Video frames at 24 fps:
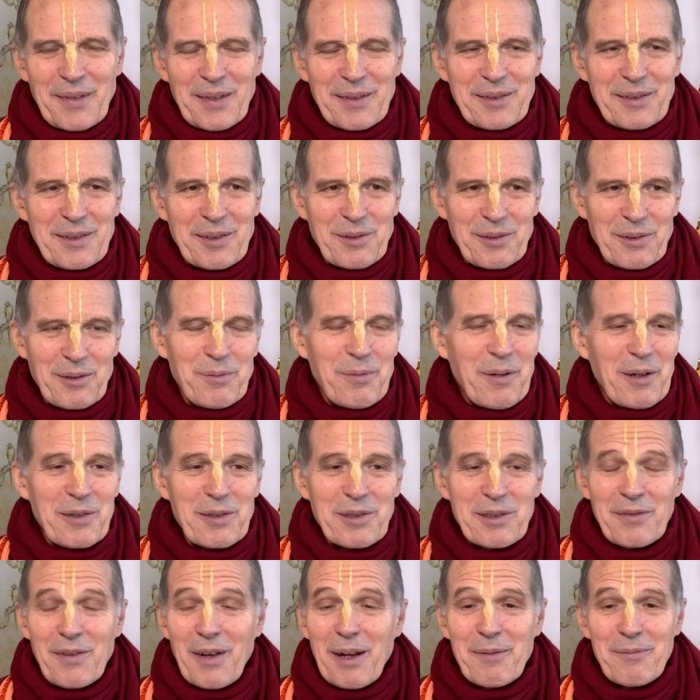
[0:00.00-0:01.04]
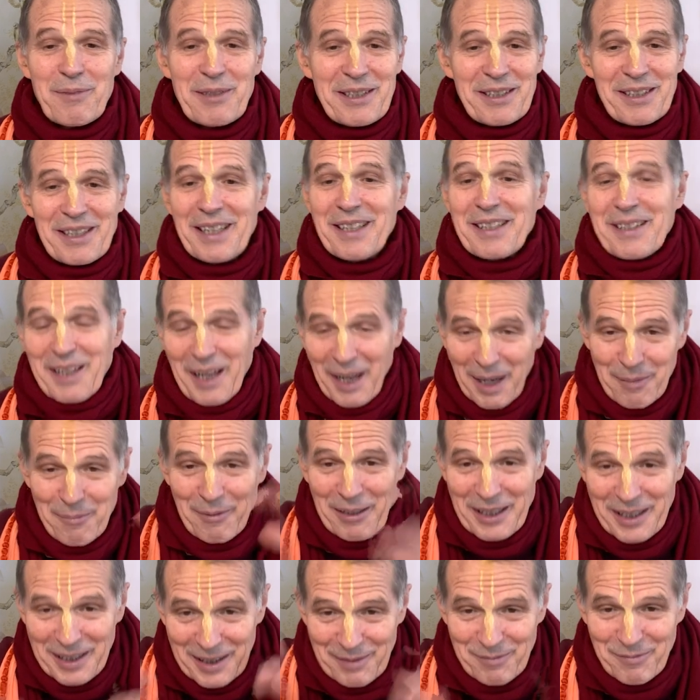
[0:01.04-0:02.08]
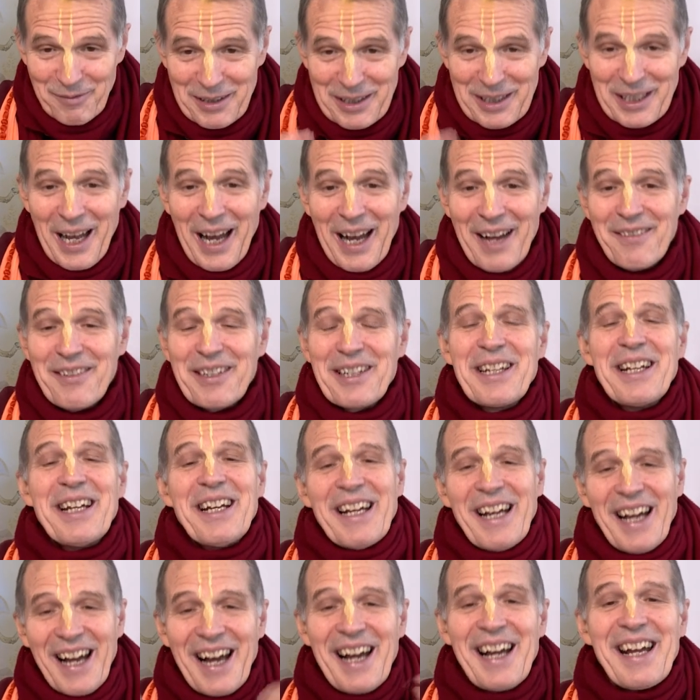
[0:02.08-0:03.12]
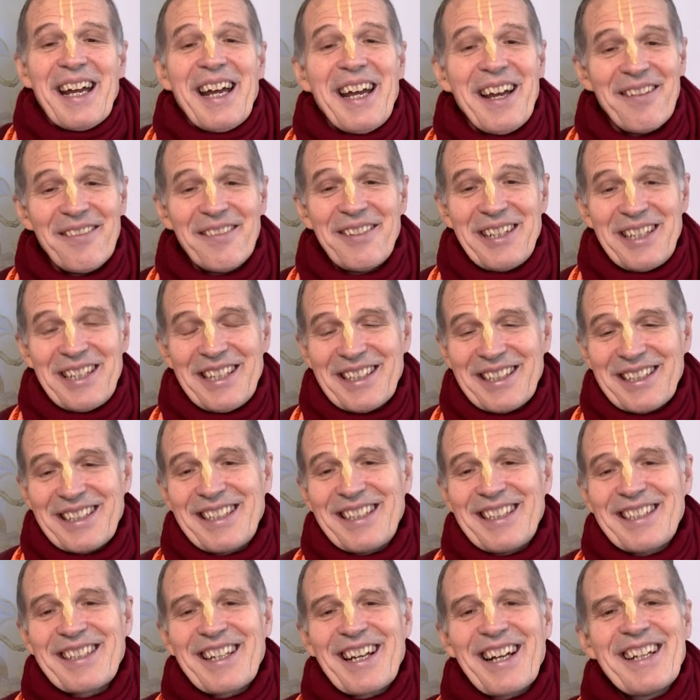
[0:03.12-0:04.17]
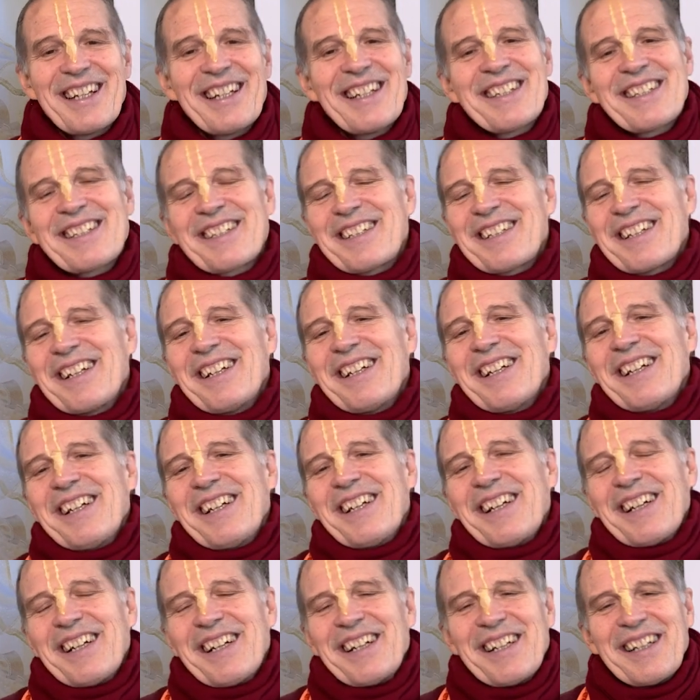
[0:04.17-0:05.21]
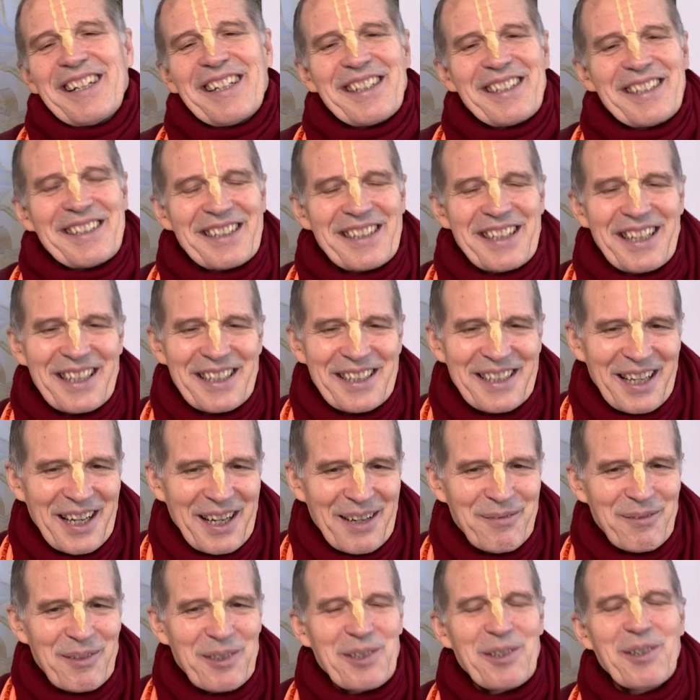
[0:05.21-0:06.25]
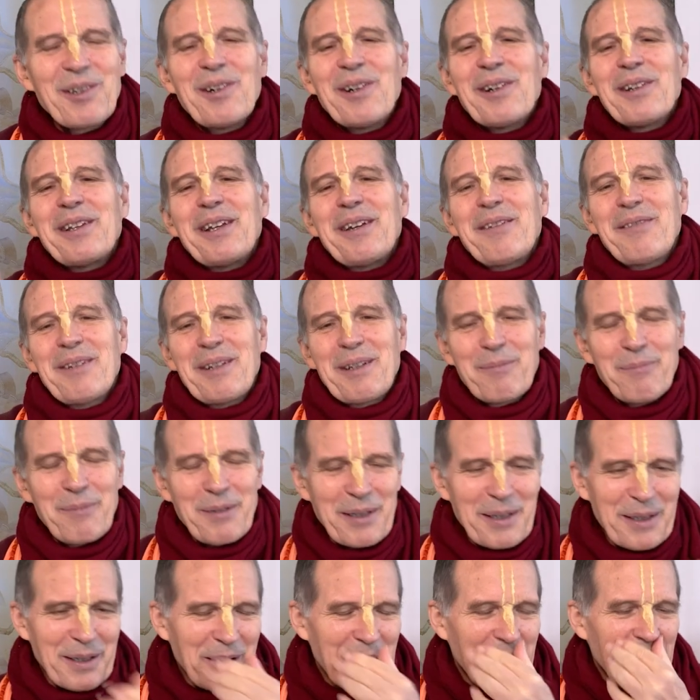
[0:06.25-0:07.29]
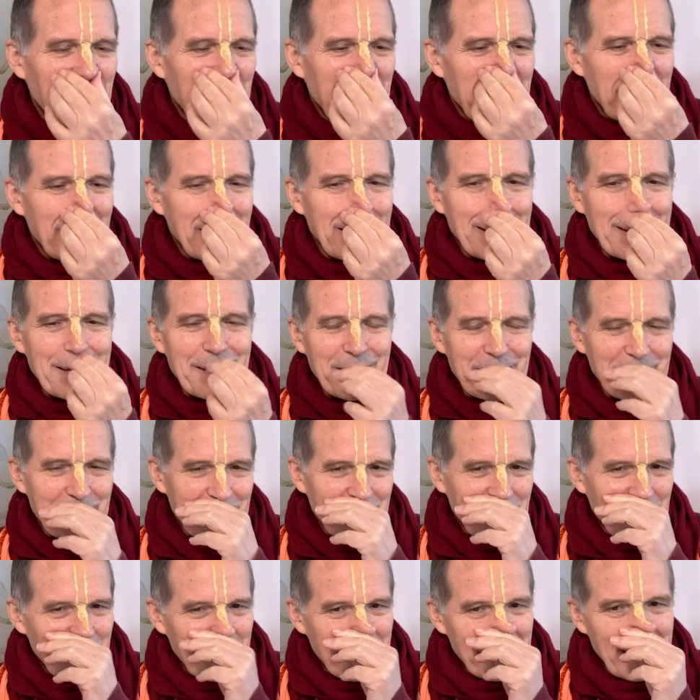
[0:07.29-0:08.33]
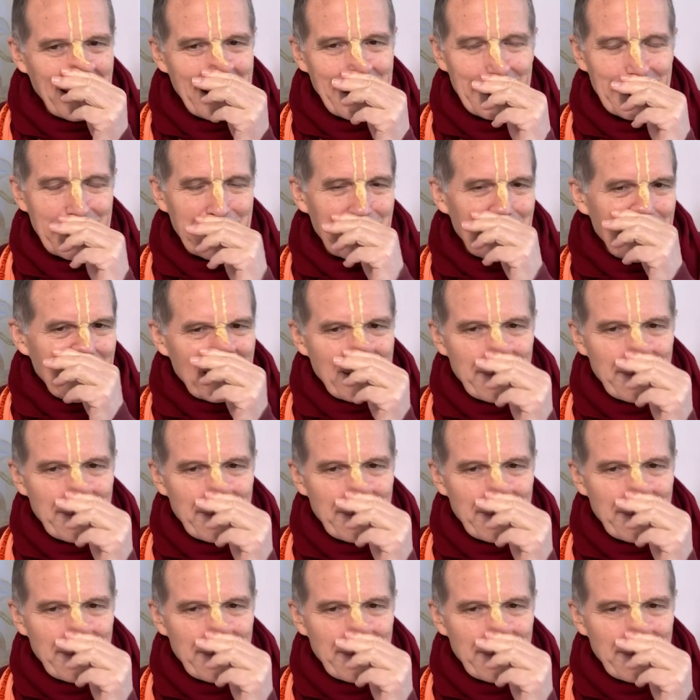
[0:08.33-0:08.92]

So Rupa Goswami says, I'm here in Vrindavan. I have these desires and I'm sure they will be fulfilled